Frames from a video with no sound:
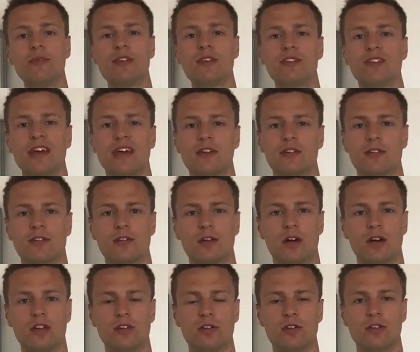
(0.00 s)
this
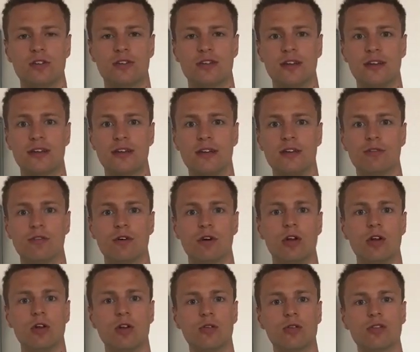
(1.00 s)
exercise, you can take either
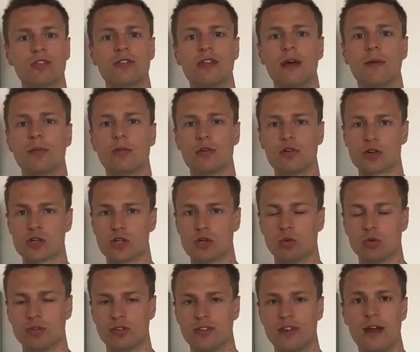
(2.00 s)
a long step or a
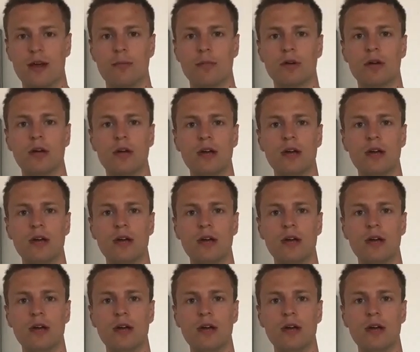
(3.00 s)
short step.